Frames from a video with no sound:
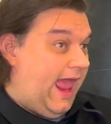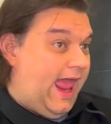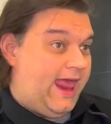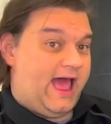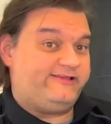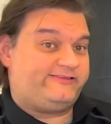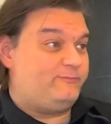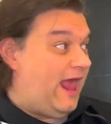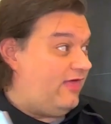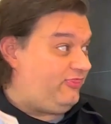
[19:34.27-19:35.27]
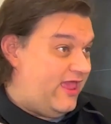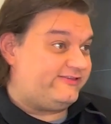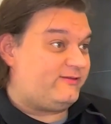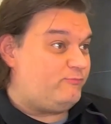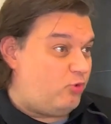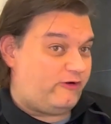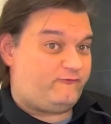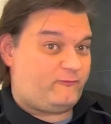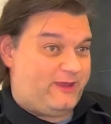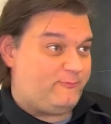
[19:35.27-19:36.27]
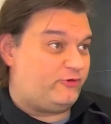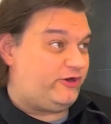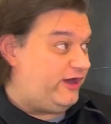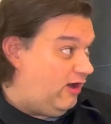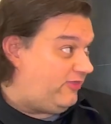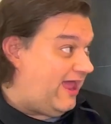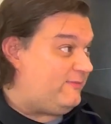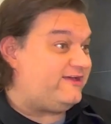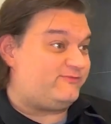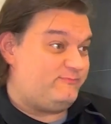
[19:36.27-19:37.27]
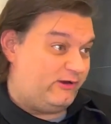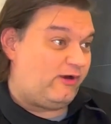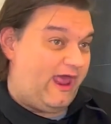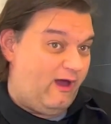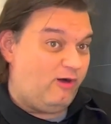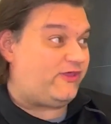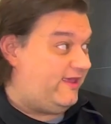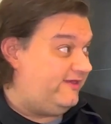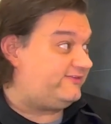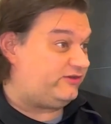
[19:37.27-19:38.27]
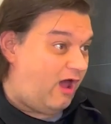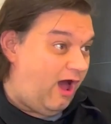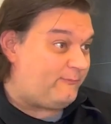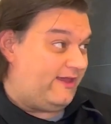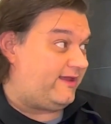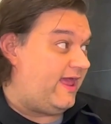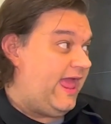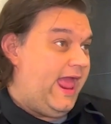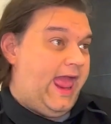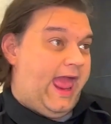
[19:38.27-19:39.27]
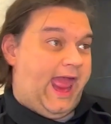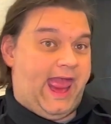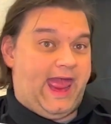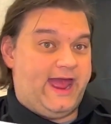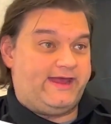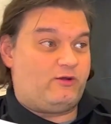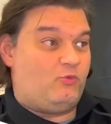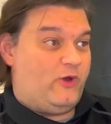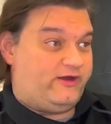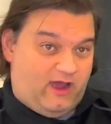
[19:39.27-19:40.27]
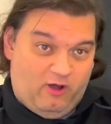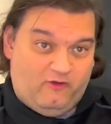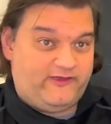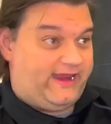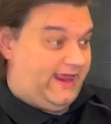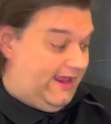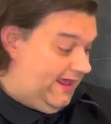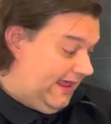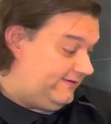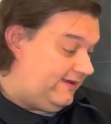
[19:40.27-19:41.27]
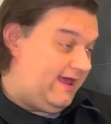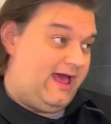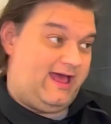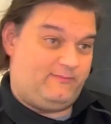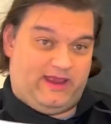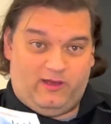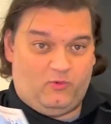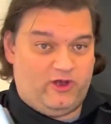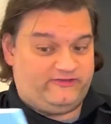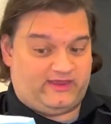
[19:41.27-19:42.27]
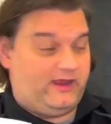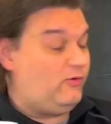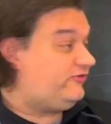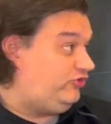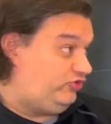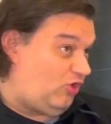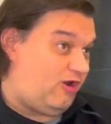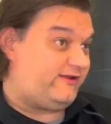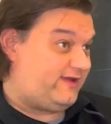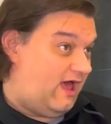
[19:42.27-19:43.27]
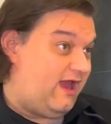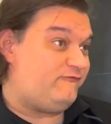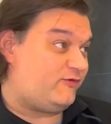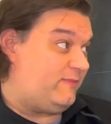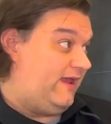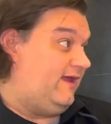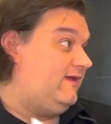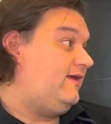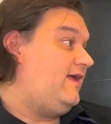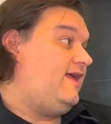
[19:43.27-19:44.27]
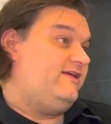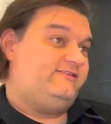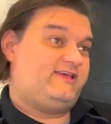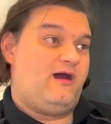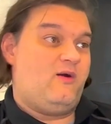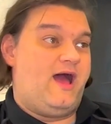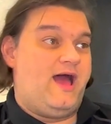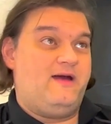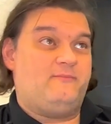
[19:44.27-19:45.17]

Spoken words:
And I said, but I think it's important for people to know that because mental health is a topic. And when COVID hit, it was a dark time for me. So, I